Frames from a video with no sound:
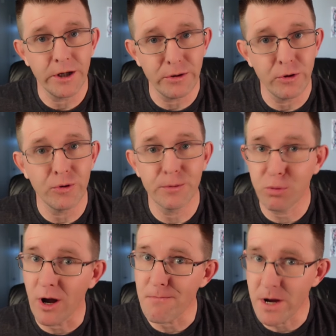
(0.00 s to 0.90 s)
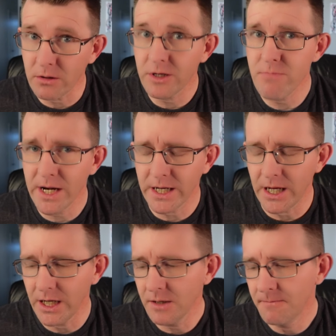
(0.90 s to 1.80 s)
you know is primarily
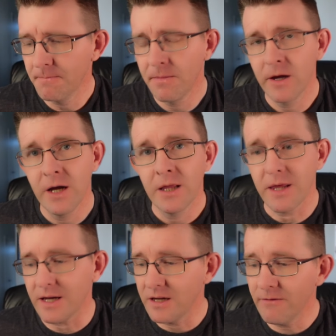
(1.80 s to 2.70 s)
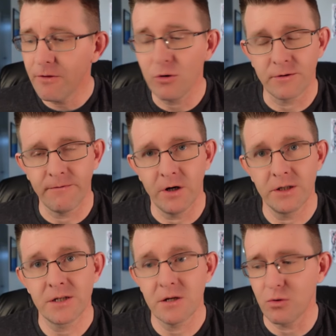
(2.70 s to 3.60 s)
Medicaid. They give those
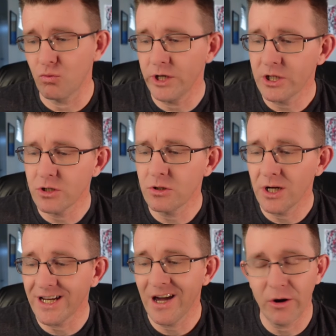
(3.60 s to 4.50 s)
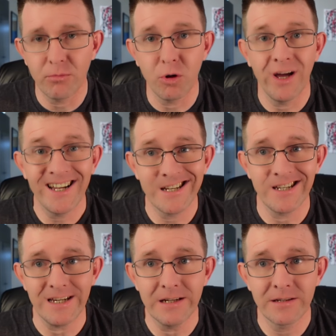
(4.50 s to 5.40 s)
funds to the regional accountable
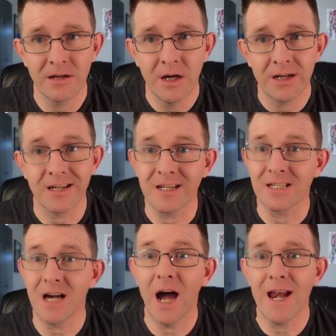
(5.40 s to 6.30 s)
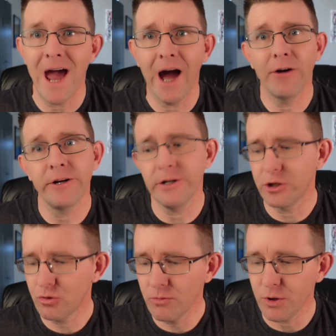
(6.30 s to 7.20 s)
entities to decide how to
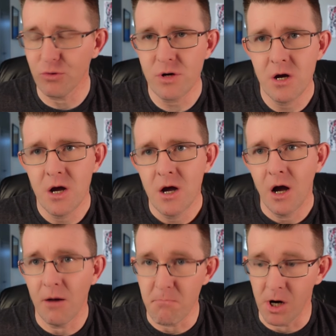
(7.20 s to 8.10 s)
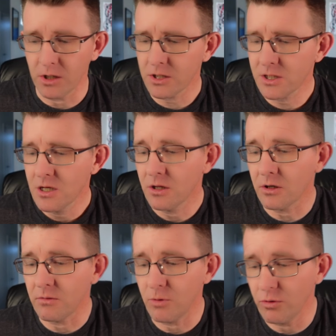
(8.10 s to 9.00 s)
distribute amongst the
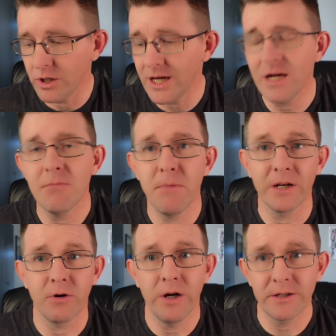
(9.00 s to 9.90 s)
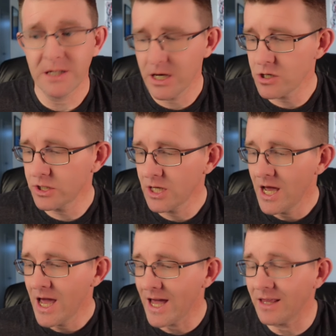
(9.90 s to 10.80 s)
community mental health centers
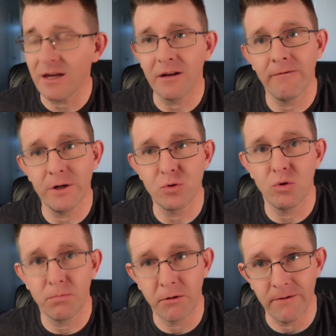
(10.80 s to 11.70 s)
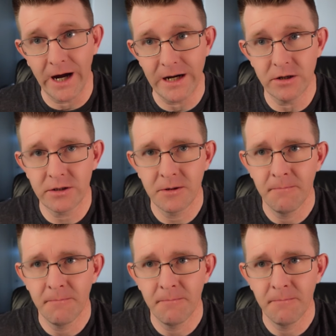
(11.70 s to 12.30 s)
and the individual providers.